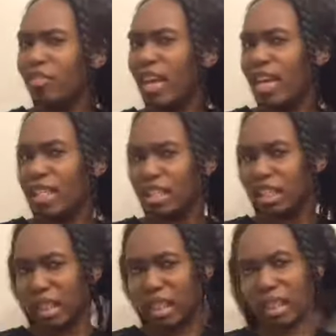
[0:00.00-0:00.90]

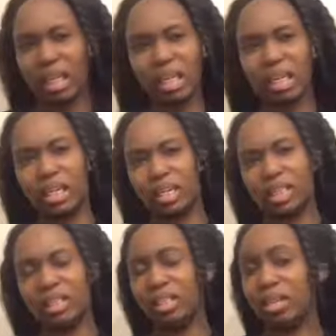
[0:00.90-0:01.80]
fashion
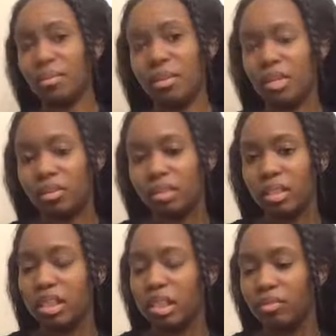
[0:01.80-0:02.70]
and something else,
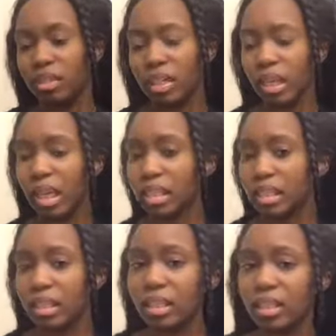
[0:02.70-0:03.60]
and she really
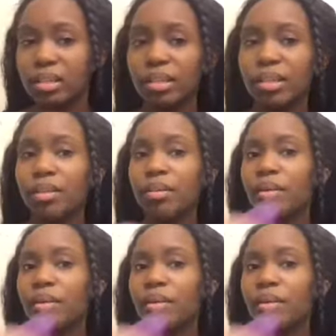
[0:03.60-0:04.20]
liked it there. So